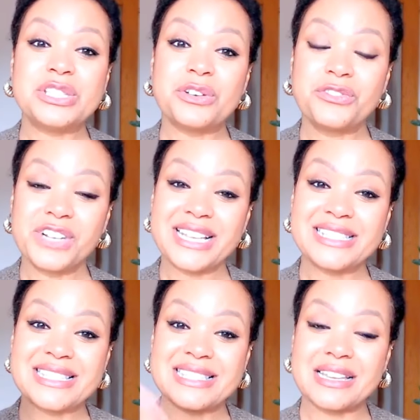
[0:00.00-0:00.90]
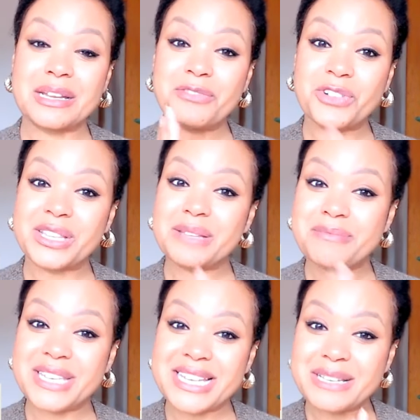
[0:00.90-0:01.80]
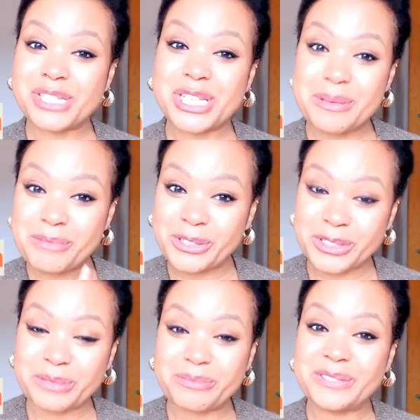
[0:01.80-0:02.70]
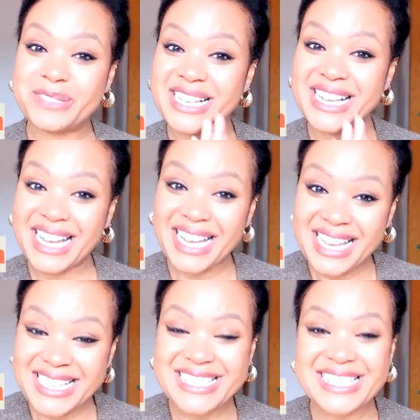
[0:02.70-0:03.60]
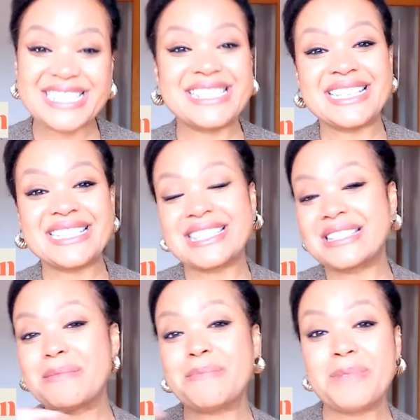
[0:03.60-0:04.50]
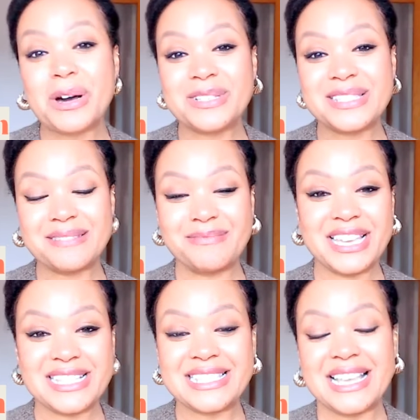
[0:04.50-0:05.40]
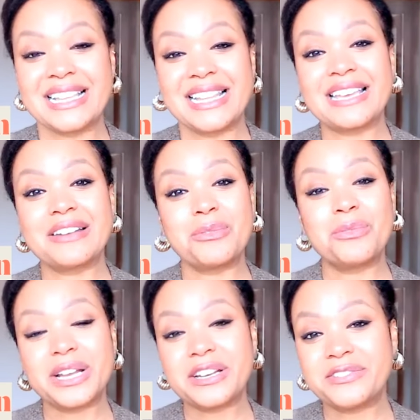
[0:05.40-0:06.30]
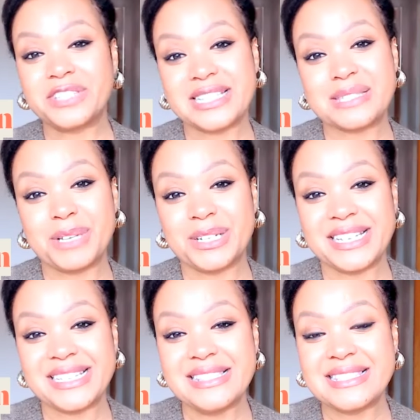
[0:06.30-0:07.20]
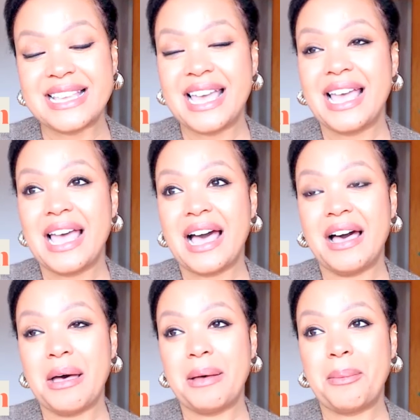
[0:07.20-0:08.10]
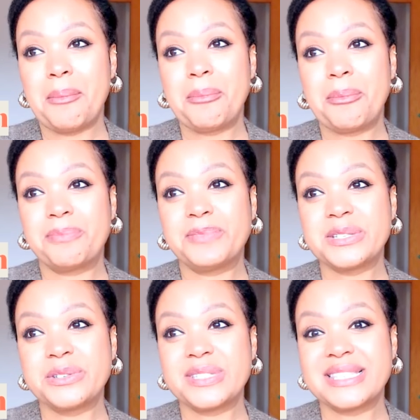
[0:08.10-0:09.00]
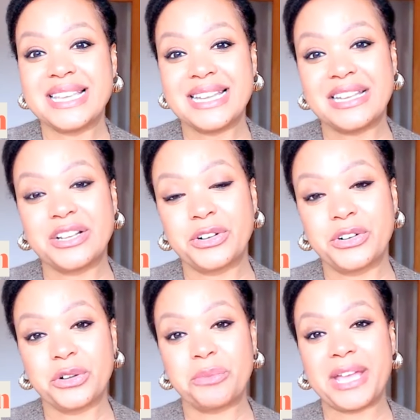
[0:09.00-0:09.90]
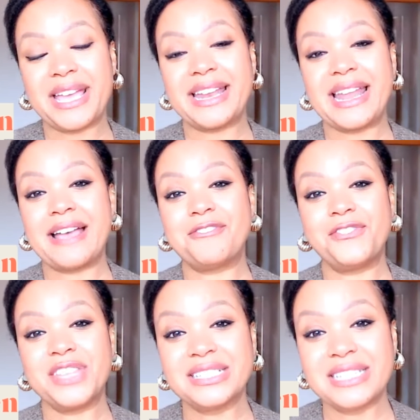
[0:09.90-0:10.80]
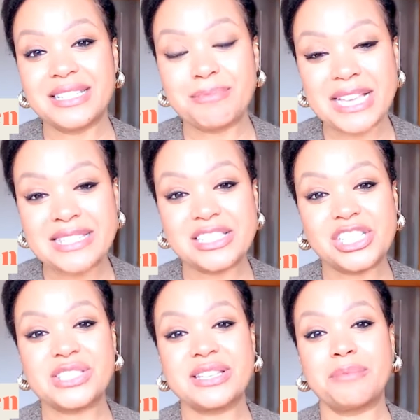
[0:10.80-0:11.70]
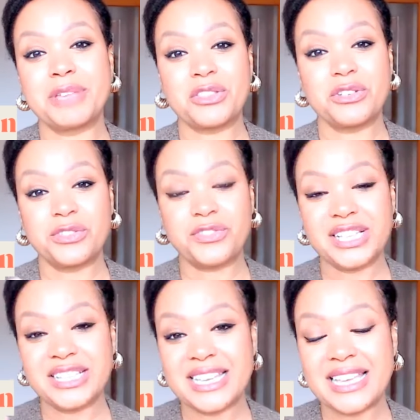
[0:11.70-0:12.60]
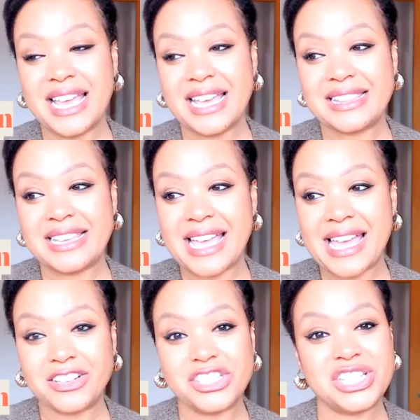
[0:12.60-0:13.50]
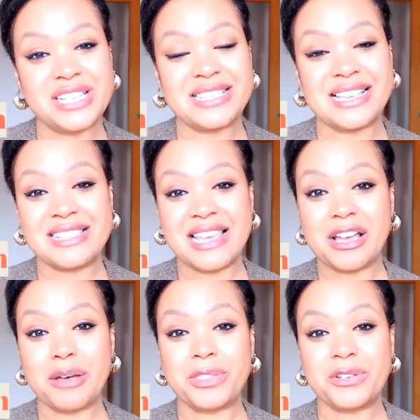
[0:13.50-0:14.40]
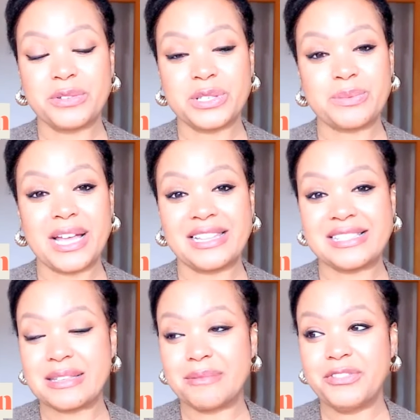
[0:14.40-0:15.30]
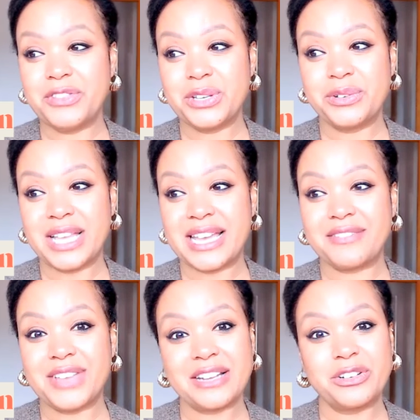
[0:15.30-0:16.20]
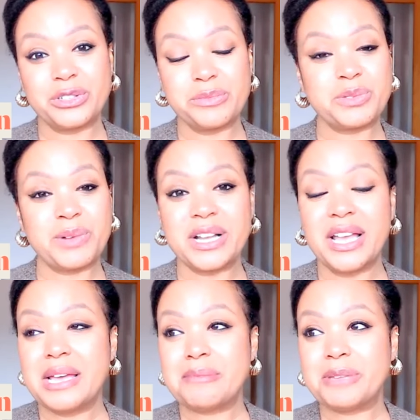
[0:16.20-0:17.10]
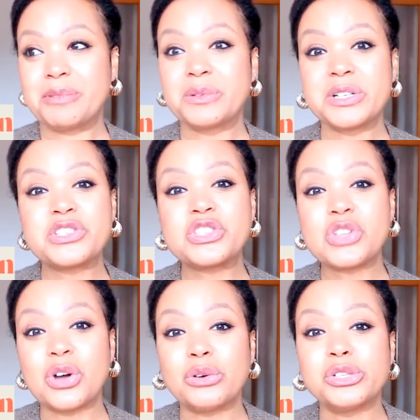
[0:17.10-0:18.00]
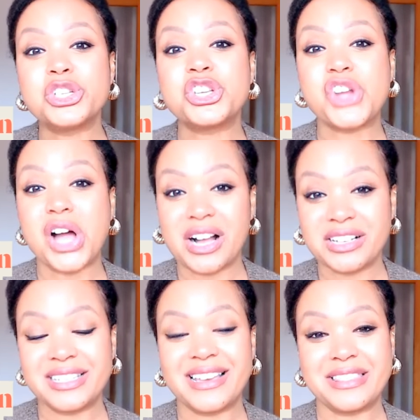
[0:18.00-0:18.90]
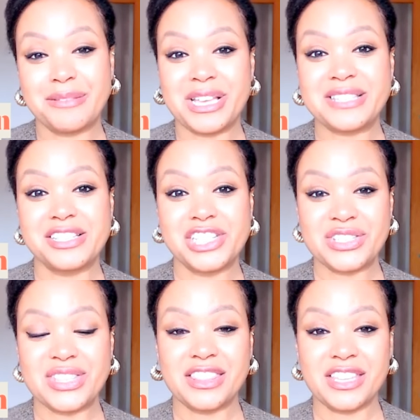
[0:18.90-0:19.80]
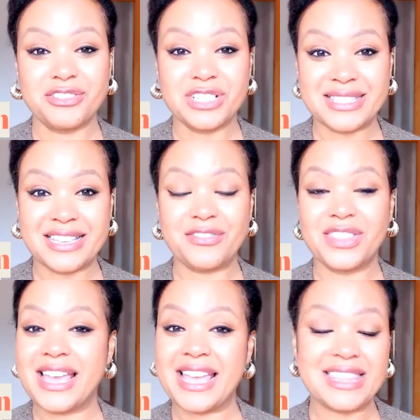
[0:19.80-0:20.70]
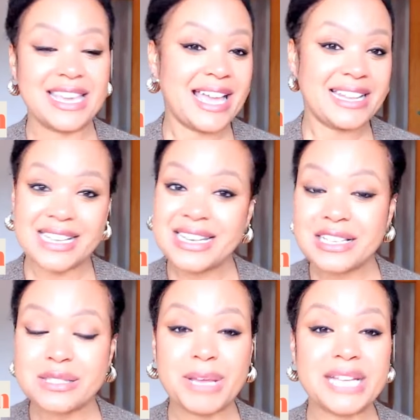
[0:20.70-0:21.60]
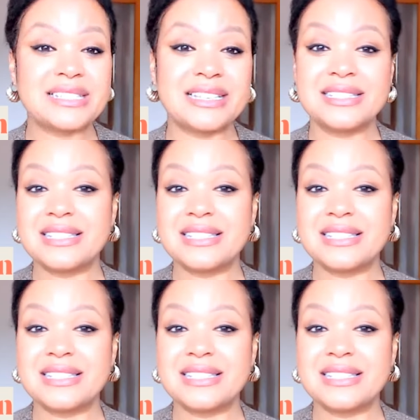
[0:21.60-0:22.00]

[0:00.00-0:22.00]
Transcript: Don't forget to sign up for the mediumship group. You guys, this is the most amazing, like a wonderful experience. To sit in a group and feel the messages coming through, feel the energies as they come through as well. And some of you, like I've had groups where people were so shocked at the messages that they received. They didn't expect it.